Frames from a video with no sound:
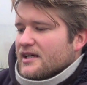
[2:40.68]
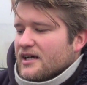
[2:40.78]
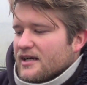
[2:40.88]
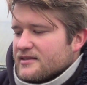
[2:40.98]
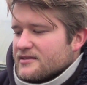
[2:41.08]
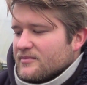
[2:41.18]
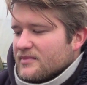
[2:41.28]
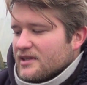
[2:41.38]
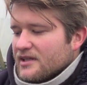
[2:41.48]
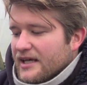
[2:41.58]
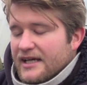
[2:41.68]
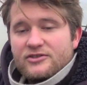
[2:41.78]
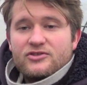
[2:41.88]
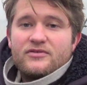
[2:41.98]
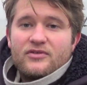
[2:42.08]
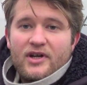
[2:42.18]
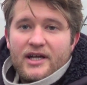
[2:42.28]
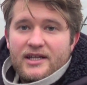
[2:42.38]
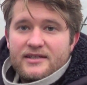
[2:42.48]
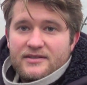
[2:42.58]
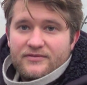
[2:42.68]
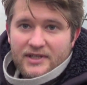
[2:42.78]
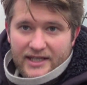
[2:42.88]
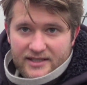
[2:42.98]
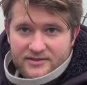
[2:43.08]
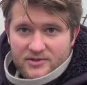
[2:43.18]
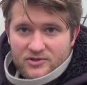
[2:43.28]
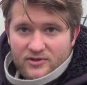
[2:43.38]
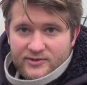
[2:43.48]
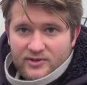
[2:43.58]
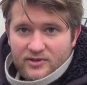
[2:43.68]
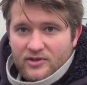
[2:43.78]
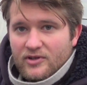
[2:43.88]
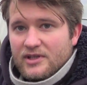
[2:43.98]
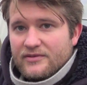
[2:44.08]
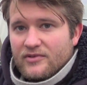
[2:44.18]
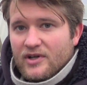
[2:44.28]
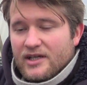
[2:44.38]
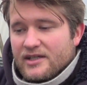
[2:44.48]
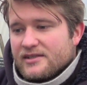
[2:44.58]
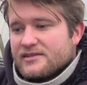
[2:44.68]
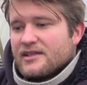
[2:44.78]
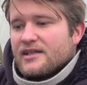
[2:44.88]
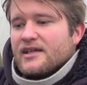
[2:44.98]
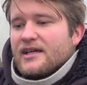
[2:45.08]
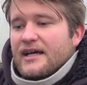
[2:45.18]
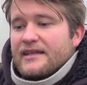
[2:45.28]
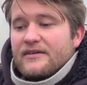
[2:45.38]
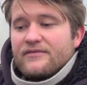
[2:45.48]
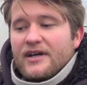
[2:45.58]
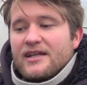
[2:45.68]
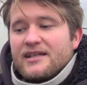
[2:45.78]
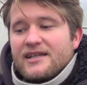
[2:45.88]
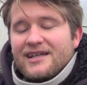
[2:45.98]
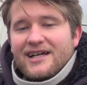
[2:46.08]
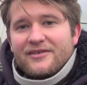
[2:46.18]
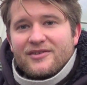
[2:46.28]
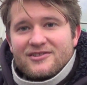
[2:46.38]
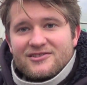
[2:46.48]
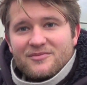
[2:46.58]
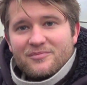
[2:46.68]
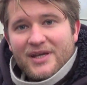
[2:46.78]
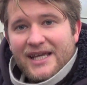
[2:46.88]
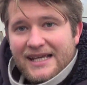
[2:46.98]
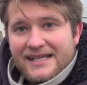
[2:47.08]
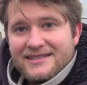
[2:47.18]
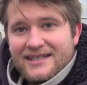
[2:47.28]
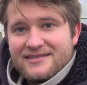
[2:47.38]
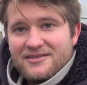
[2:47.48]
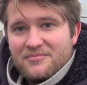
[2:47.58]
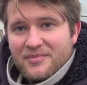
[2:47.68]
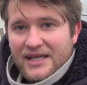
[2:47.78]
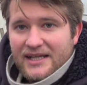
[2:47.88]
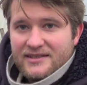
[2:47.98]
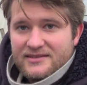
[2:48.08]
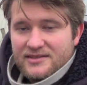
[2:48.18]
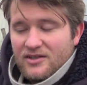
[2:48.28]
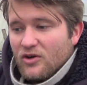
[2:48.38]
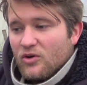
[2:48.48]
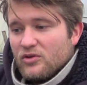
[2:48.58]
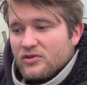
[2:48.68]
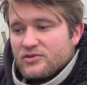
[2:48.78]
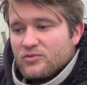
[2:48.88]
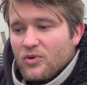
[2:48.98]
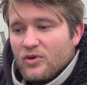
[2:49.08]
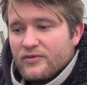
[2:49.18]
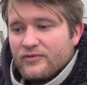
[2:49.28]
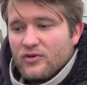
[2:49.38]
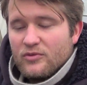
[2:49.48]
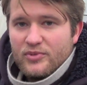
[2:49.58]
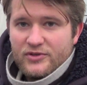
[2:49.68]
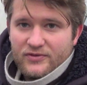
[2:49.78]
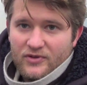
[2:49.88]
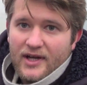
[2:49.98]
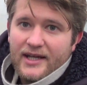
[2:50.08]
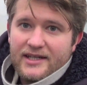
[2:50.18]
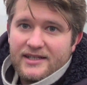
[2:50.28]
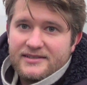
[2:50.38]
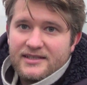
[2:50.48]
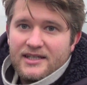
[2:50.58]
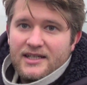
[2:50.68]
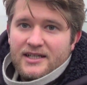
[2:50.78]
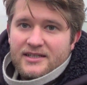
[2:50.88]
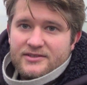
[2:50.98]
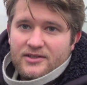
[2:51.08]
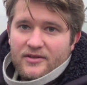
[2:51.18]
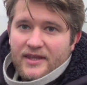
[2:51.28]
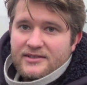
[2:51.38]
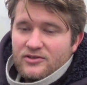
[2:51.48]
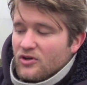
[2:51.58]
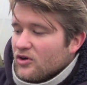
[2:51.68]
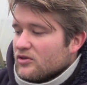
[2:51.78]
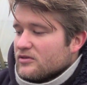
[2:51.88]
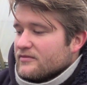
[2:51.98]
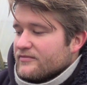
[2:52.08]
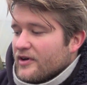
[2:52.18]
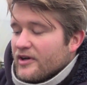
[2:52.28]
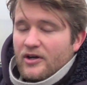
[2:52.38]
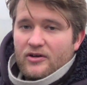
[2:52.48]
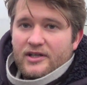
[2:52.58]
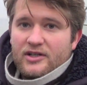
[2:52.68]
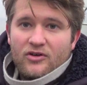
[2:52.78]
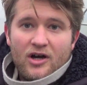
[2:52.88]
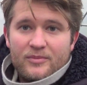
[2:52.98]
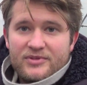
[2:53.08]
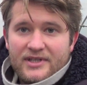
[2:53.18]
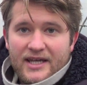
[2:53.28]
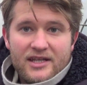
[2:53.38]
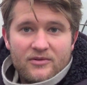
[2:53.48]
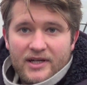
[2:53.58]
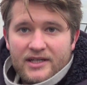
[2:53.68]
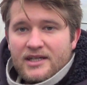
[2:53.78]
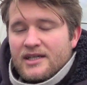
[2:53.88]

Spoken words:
and 2 varieties of lettuce, which also are early varieties. And then finally I've got some peas and some beans, all dwarf or bush varieties. So these are all very early crops anyway,